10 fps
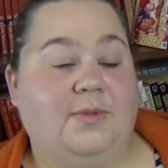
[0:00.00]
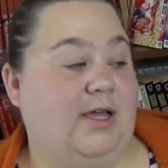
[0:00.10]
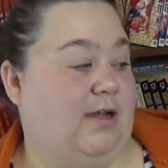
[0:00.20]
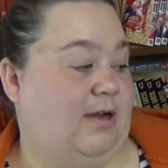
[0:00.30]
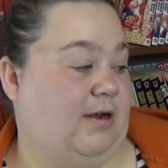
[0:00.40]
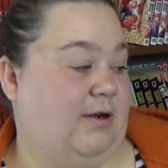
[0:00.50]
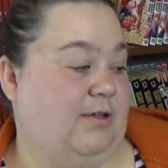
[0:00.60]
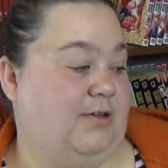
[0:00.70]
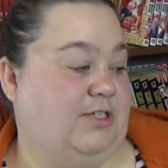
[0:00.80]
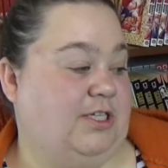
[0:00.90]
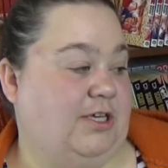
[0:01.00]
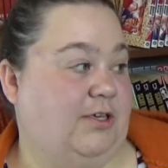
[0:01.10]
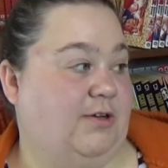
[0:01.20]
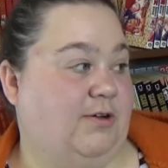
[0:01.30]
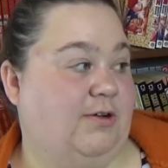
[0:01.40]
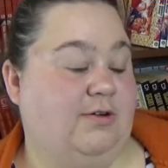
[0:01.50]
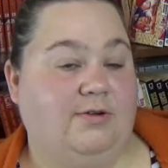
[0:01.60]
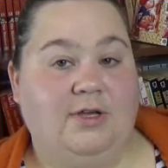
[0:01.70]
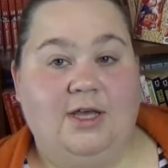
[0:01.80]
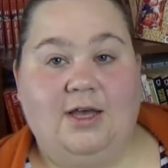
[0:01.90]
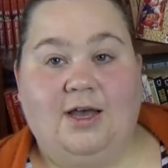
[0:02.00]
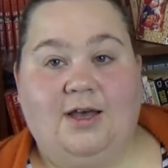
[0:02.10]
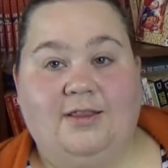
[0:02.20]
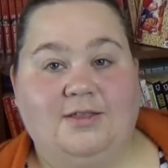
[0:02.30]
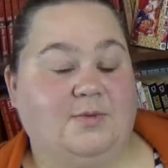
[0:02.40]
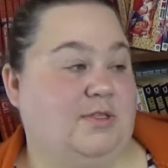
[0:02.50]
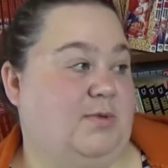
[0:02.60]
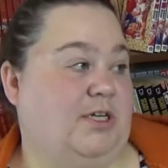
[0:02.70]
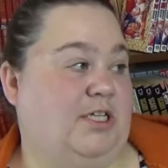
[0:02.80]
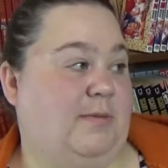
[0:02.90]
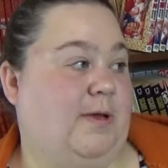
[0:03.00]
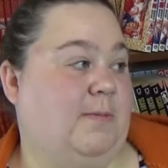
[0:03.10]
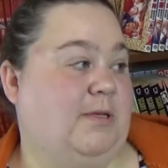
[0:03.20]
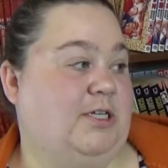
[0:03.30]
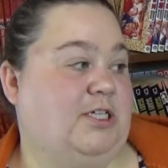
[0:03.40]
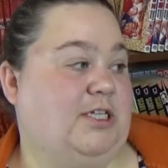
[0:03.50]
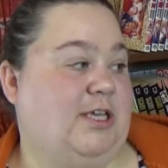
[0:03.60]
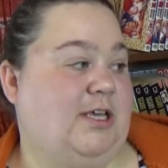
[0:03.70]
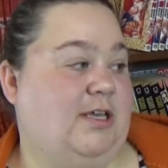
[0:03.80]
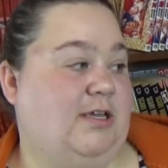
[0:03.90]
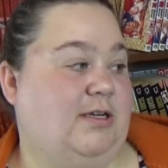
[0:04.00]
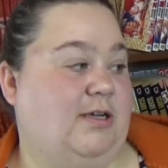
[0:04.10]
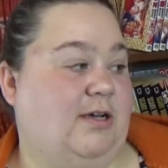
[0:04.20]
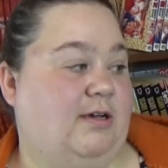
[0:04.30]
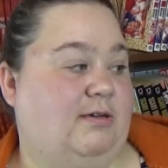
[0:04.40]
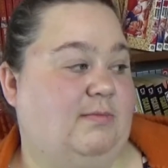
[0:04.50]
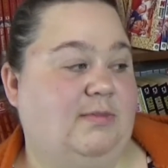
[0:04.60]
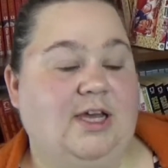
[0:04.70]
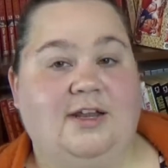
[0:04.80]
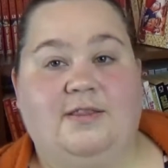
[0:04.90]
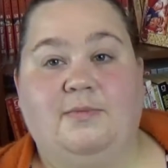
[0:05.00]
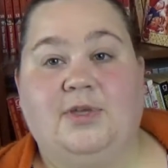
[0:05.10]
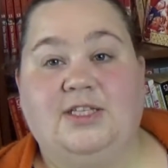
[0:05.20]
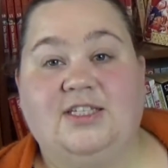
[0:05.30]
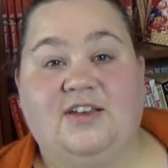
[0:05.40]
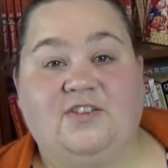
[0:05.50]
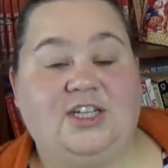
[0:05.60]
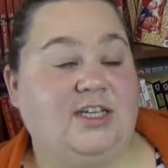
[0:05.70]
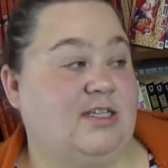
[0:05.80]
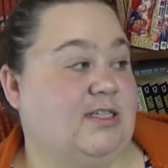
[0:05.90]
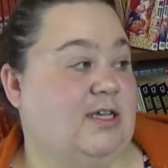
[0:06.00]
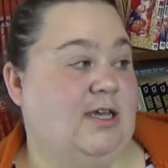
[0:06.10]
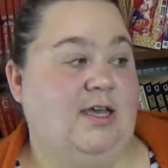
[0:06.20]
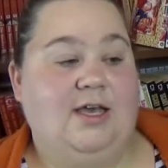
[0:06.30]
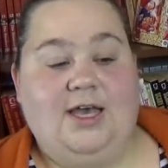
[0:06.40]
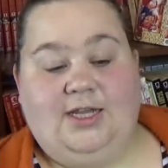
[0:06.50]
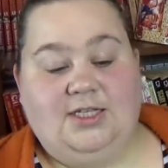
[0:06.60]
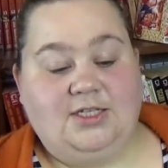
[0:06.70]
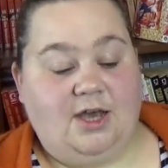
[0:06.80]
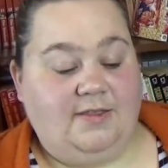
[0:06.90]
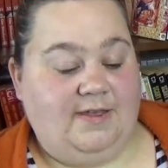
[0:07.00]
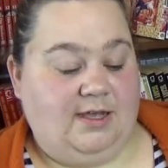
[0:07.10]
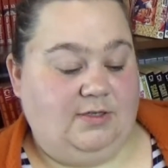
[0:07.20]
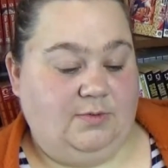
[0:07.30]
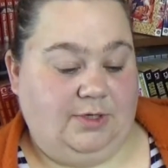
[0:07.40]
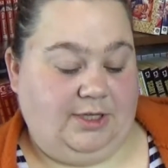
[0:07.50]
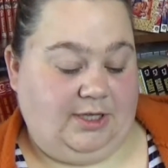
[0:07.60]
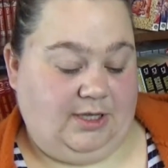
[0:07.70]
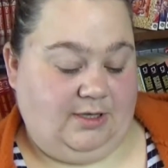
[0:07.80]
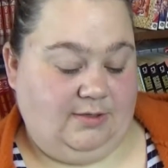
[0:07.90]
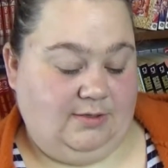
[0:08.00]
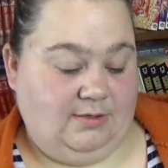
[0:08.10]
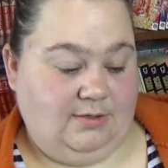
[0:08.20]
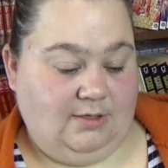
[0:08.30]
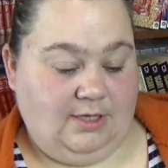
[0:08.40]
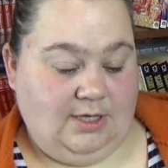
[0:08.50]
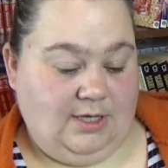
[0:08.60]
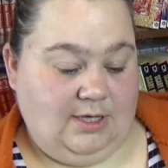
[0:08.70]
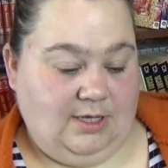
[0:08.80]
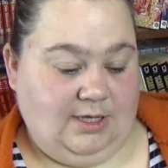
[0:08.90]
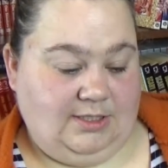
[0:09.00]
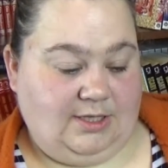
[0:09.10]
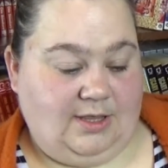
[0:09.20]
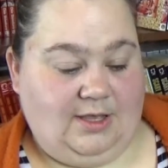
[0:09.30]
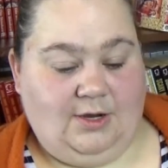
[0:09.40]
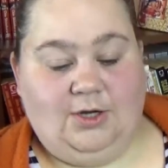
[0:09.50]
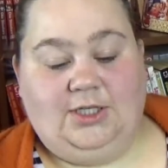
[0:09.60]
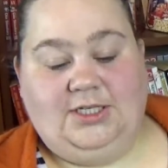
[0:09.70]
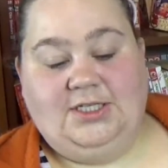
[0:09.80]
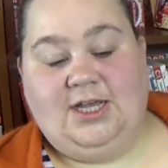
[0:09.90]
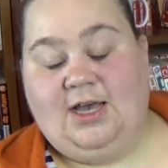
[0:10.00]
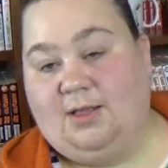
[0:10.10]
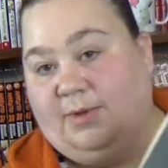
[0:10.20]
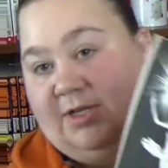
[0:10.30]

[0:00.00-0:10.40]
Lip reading: by Ariyoshi Kyoko. This was originally published in kind of the mid-70s, and it's got that really, it's got that early style, but